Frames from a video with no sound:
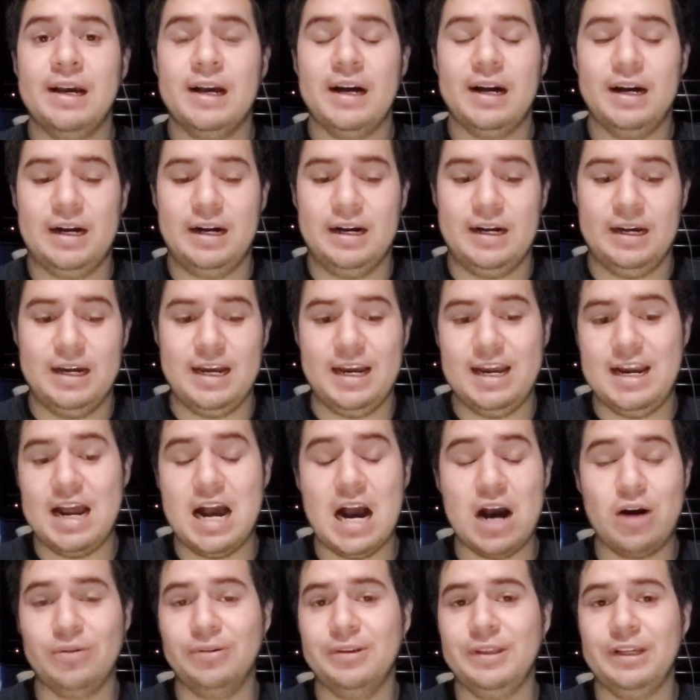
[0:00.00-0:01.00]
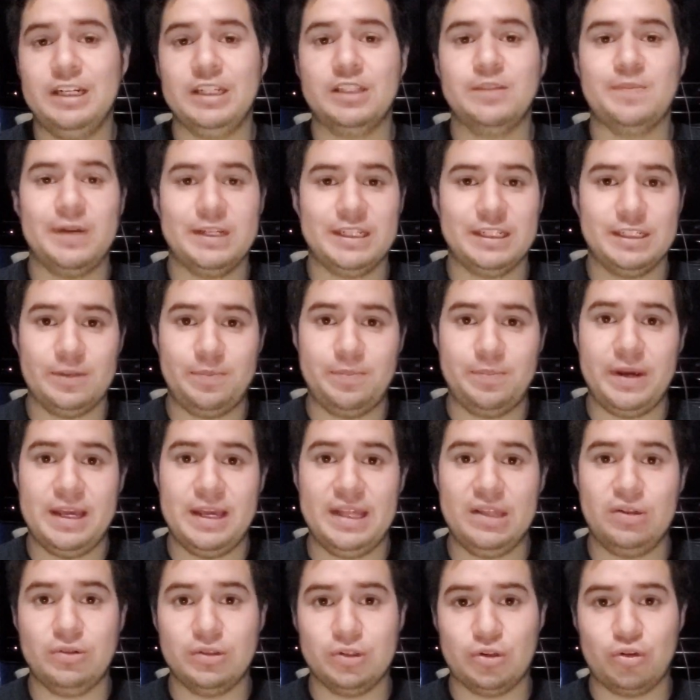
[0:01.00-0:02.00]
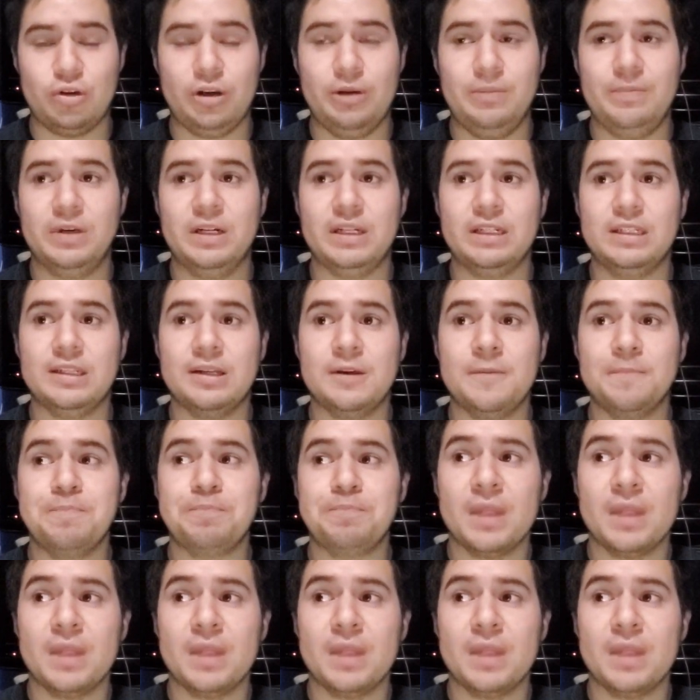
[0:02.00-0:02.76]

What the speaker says: and how are they expected to pay those 3 months.